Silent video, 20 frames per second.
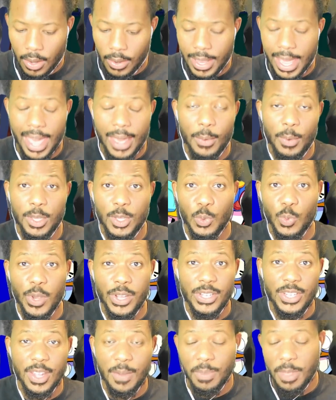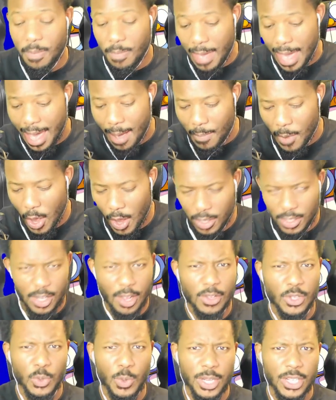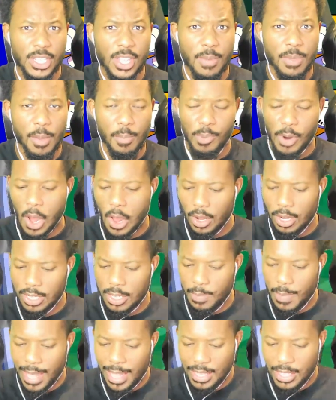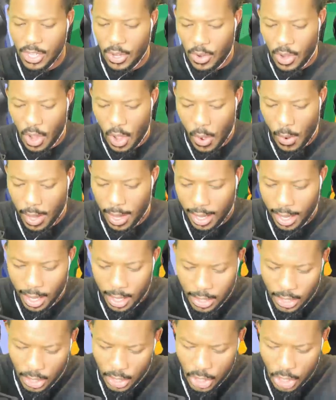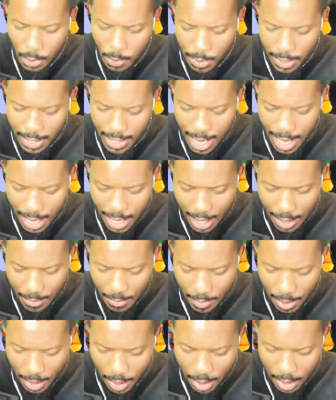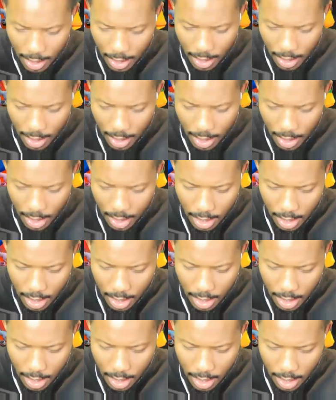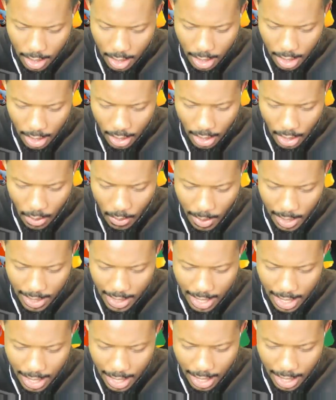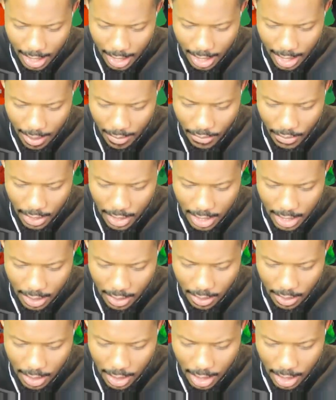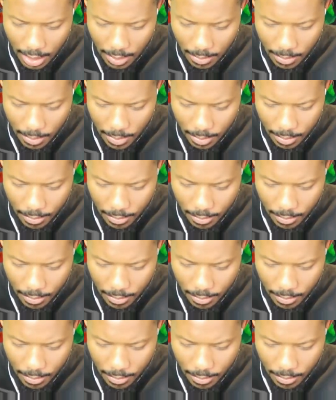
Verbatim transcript: Okay, we switched up the map. Also switched up the brawlers a bit. So going to Super Stadium. I always get hit. Every single time.